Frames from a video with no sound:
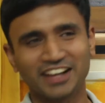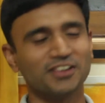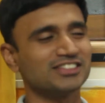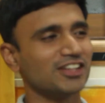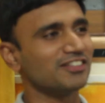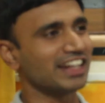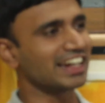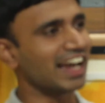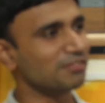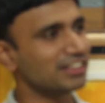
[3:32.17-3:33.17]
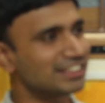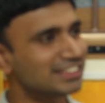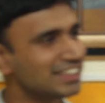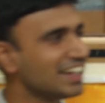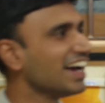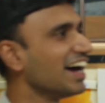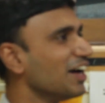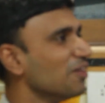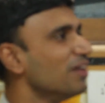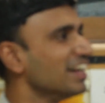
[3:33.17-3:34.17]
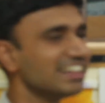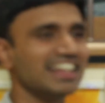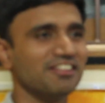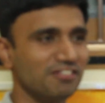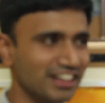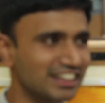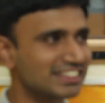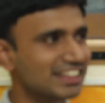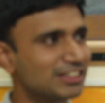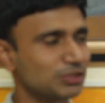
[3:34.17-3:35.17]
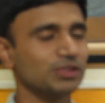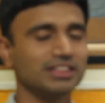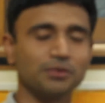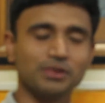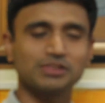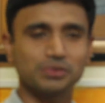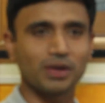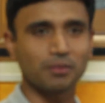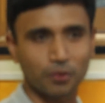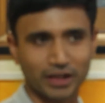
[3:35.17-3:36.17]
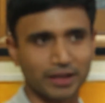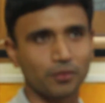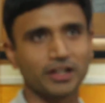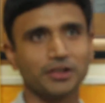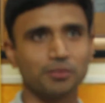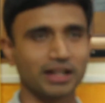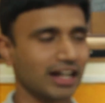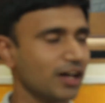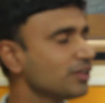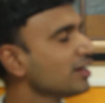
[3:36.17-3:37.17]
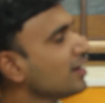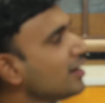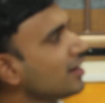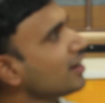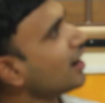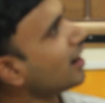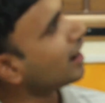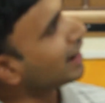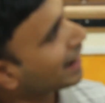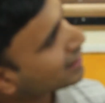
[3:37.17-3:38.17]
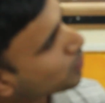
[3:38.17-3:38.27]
I know it's not very glamorous, but it works. So that was one point I wanted to bring out. Next